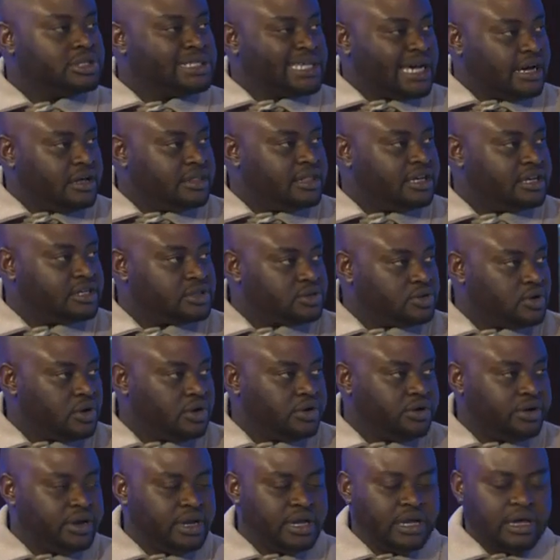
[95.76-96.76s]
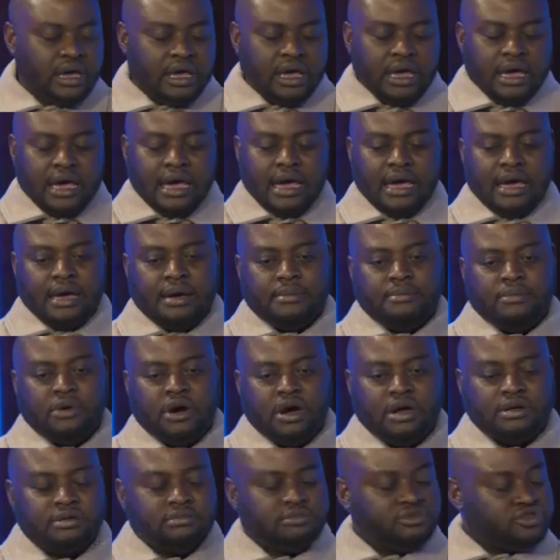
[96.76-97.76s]
tell their story
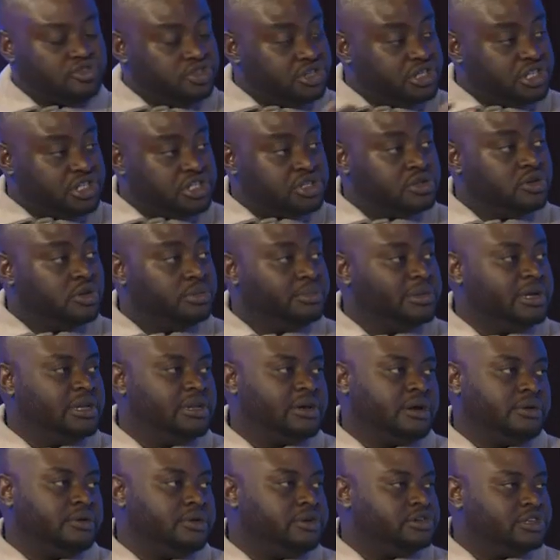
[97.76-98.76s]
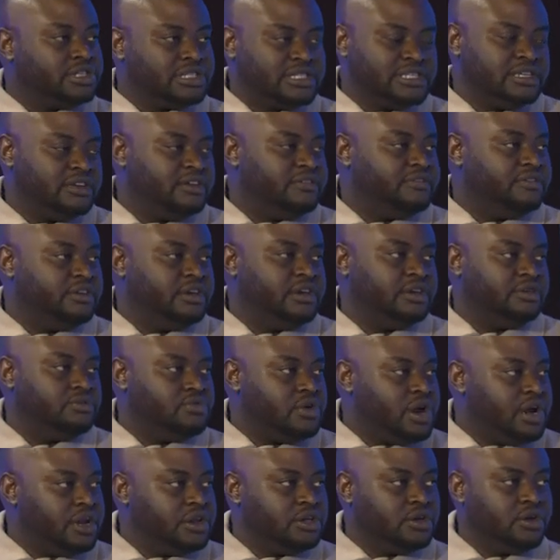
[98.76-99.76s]
on traditional media, whether it was TV,
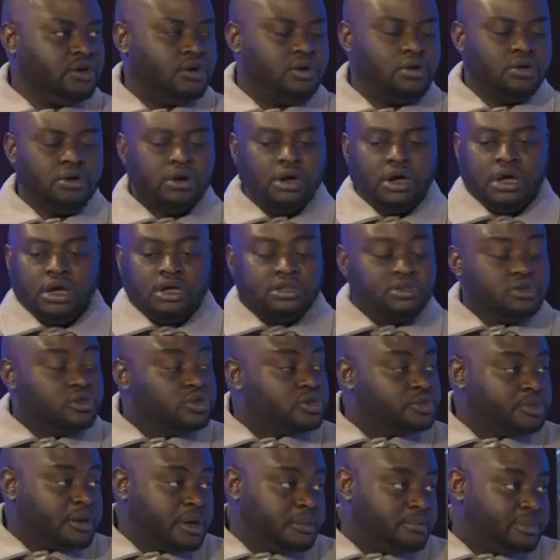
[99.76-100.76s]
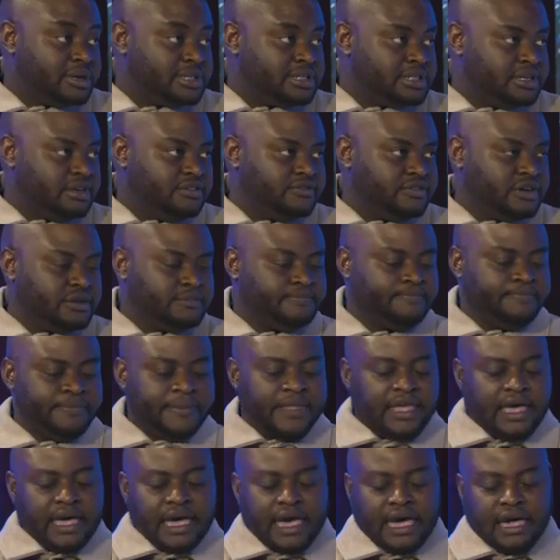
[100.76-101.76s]
radio, newspapers even.
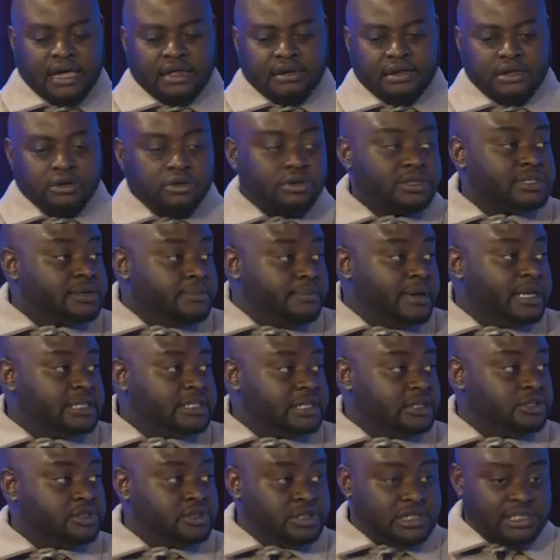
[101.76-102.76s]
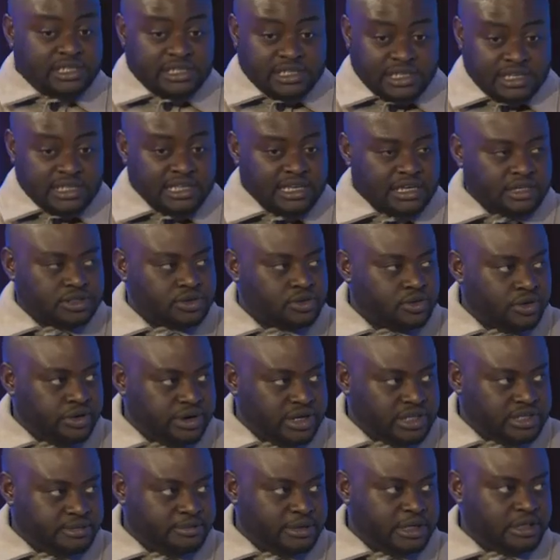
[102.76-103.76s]
And it was amazing to see their
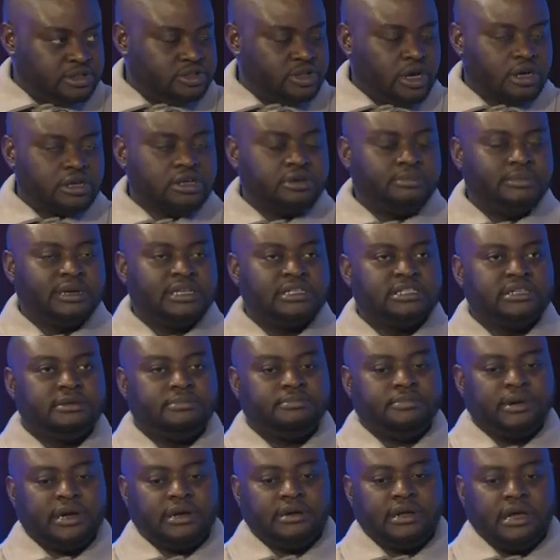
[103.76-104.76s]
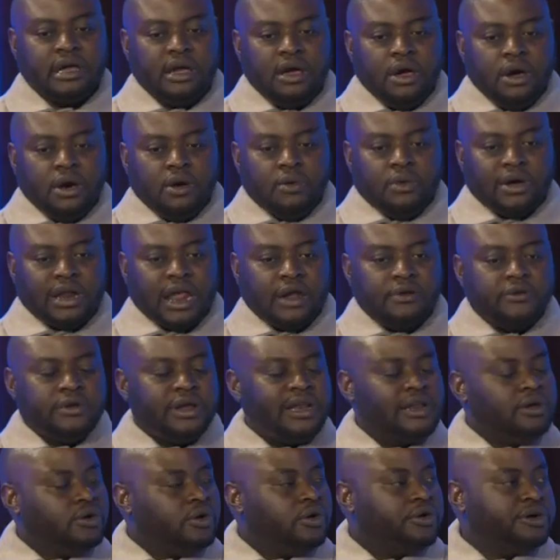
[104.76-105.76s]
stories being documented. But what I
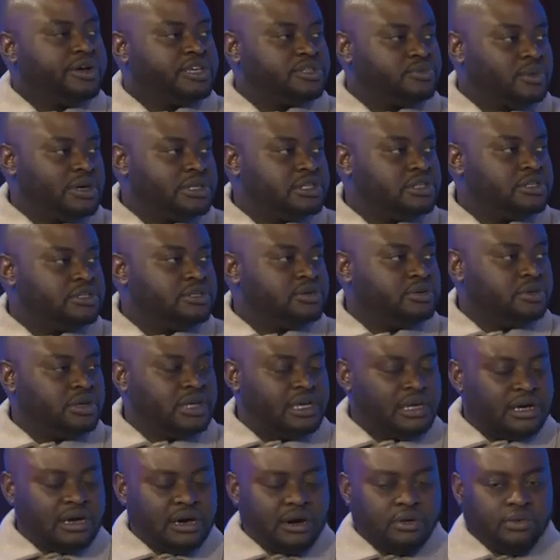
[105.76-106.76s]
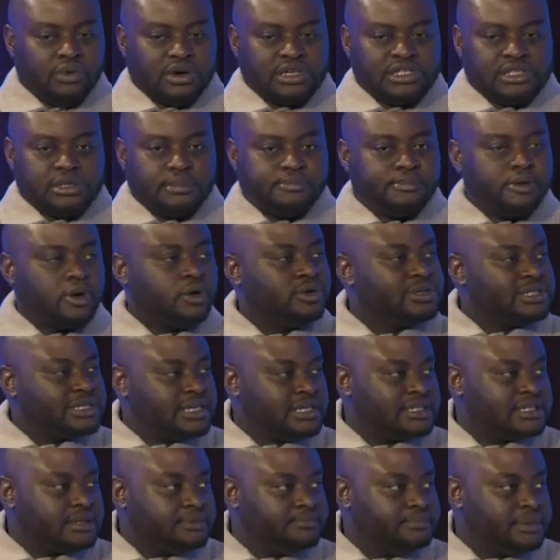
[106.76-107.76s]
really always wanted to hear was the
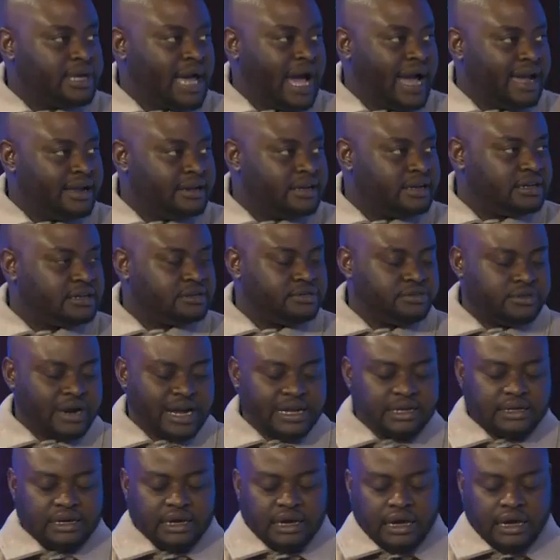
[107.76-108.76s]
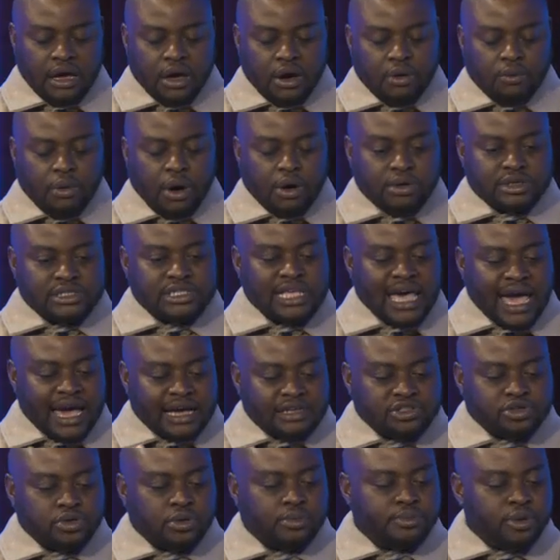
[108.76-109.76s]
process behind it, right? What was the
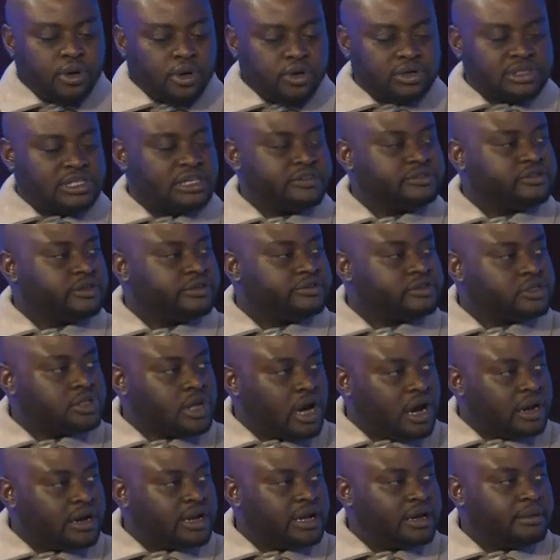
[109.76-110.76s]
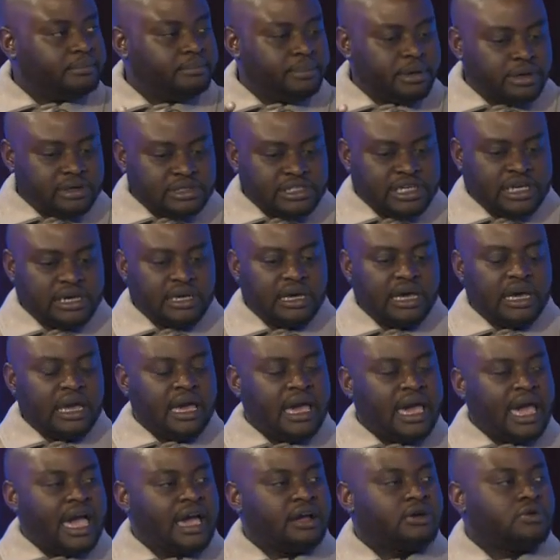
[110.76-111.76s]
actual process of starting, building,
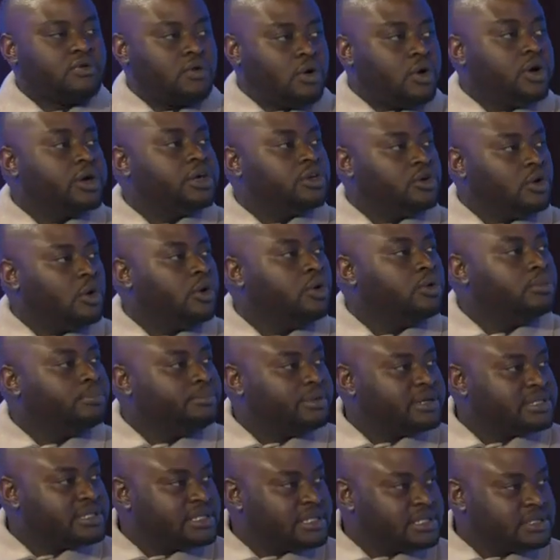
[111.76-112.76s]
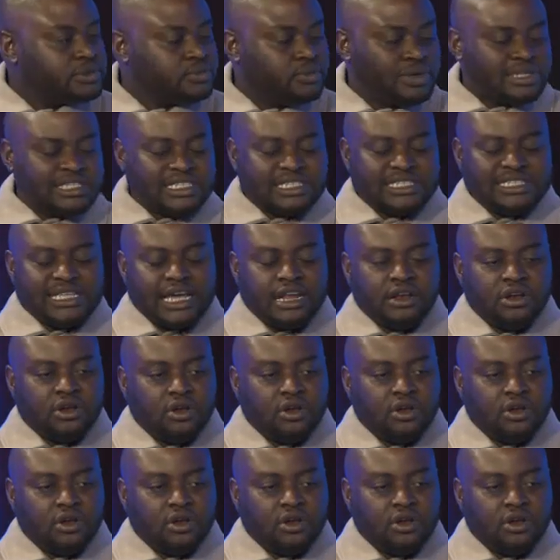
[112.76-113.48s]
and growing your own business? What does that